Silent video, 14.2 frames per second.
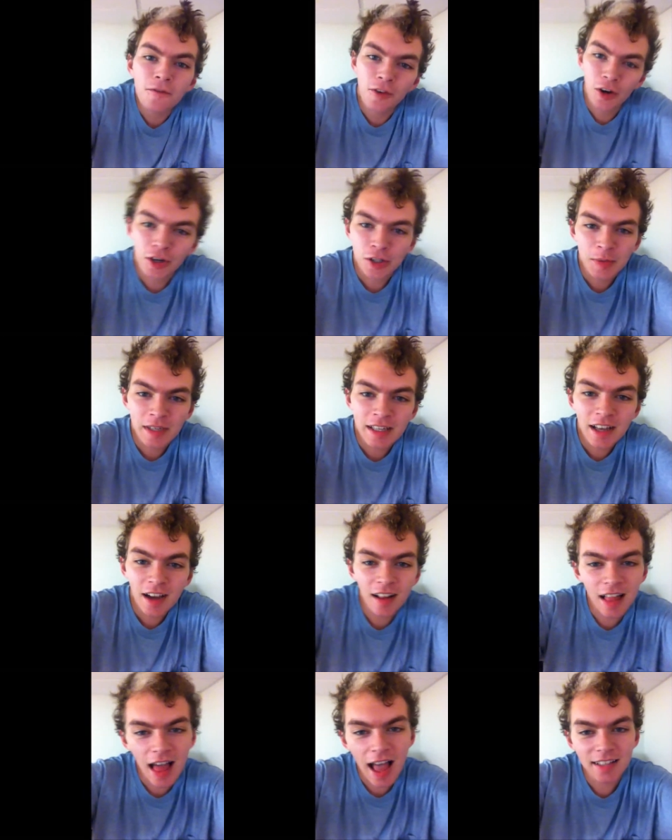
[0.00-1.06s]
First week of
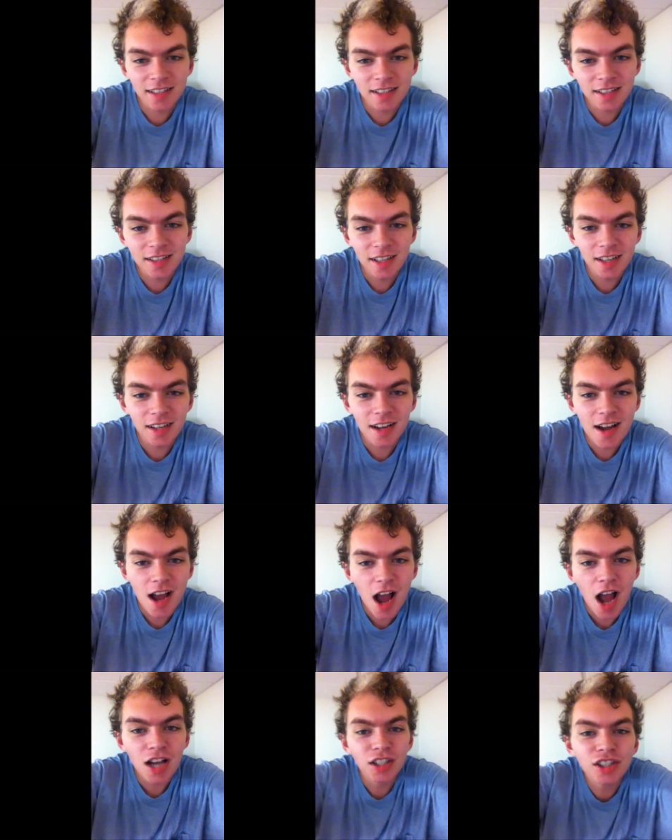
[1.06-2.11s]
classes
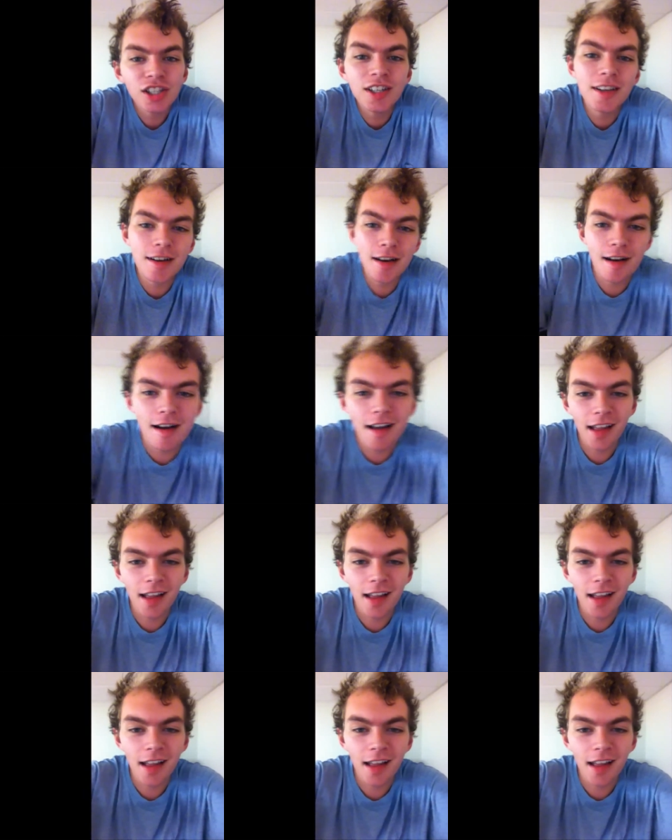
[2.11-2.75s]
done.